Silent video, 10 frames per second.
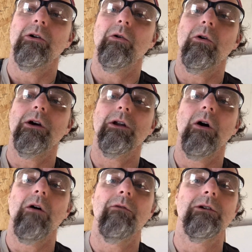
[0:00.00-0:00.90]
hook
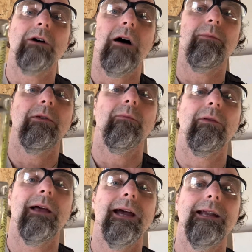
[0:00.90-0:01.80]
it over top of the
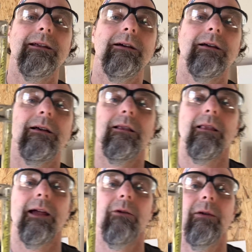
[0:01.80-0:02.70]
blade
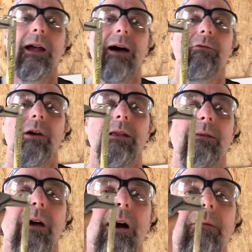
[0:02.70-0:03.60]
like we have right
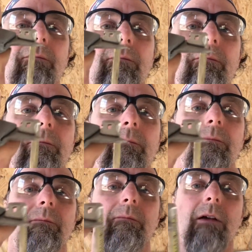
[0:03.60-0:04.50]
there.
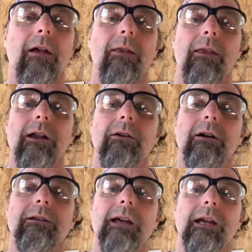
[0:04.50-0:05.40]
Then you're
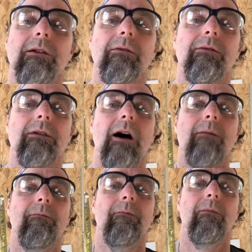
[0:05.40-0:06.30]
going to take your
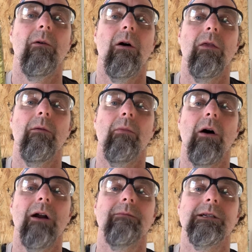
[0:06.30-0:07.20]
thumb on the
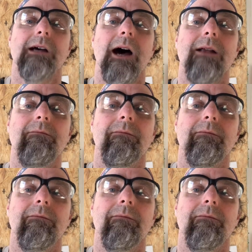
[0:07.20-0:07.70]
bottom side